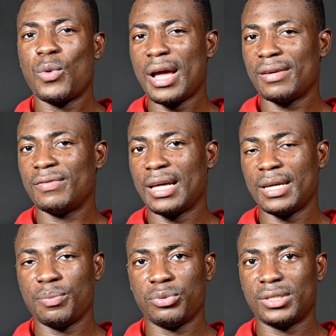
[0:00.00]
where if the
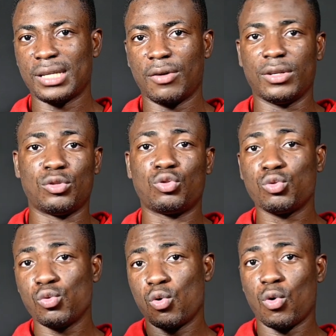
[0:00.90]
input sound is
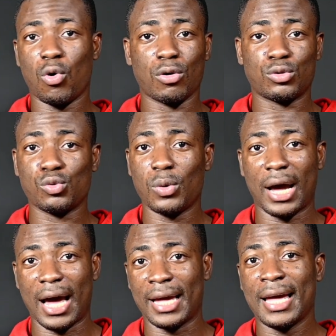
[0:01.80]
too low or too
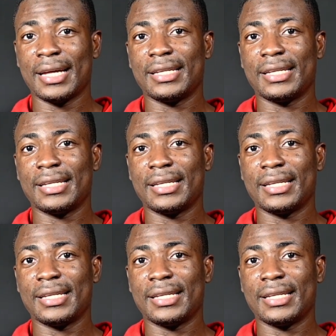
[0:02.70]
high,